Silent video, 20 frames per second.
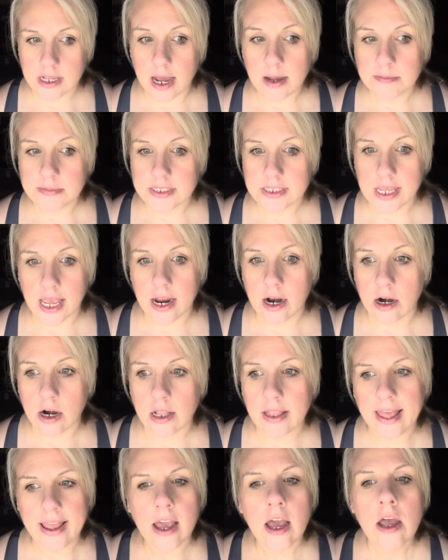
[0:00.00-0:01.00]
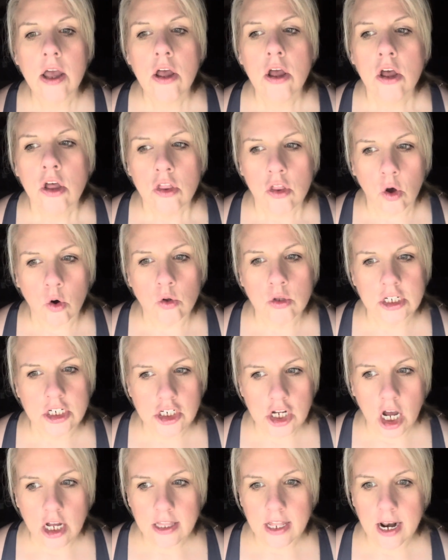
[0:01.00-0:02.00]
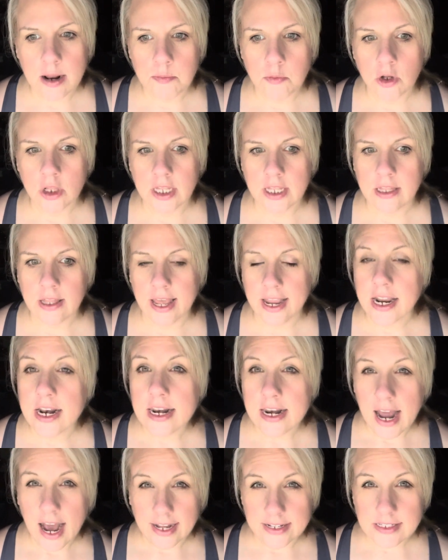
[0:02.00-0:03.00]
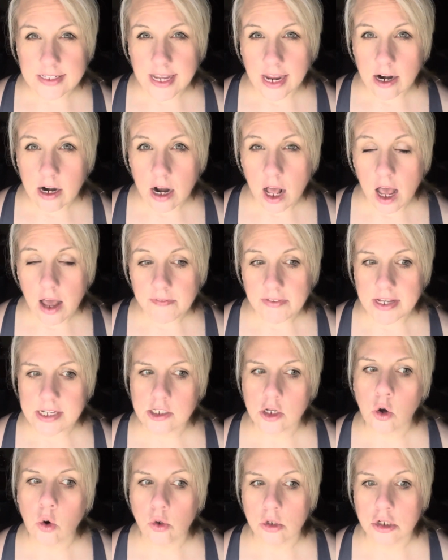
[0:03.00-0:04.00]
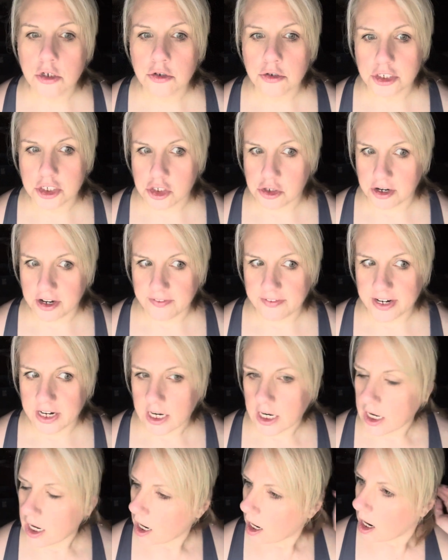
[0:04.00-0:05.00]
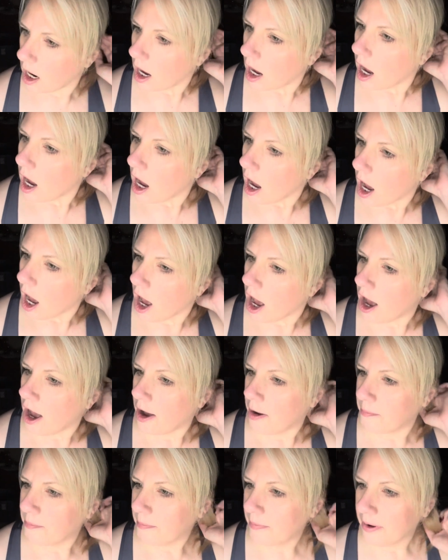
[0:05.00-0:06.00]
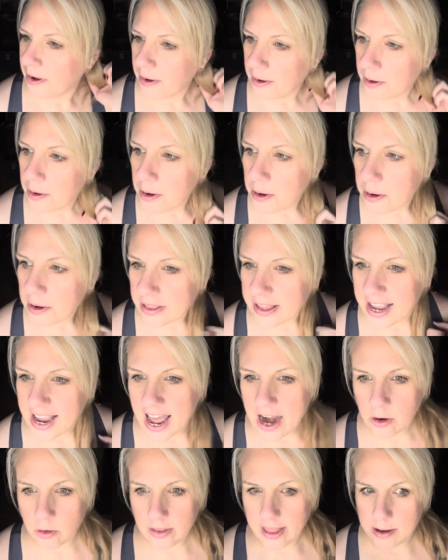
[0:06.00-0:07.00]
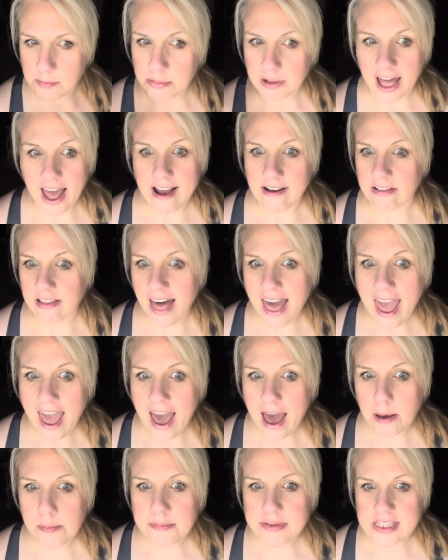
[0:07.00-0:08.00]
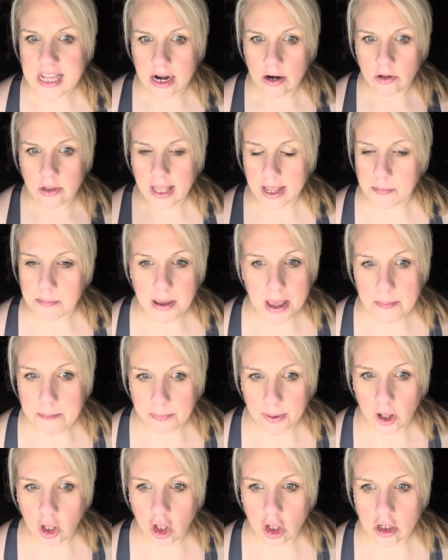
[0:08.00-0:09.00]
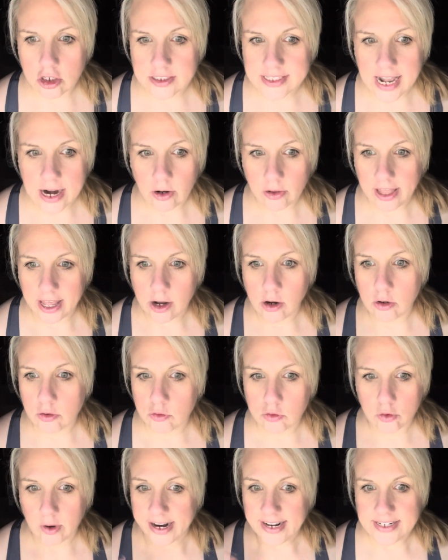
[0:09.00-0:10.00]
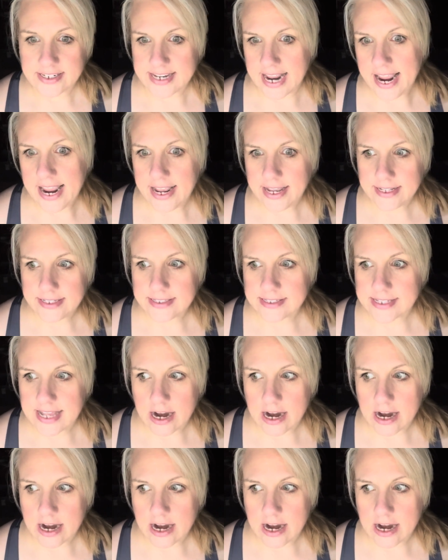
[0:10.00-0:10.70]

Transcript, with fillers: I'm scared, like the only dog that I'm really like not scared of is a golden retriever. Um, like I don't like black labs. I don't like pit bulls. I don't like Great Danes.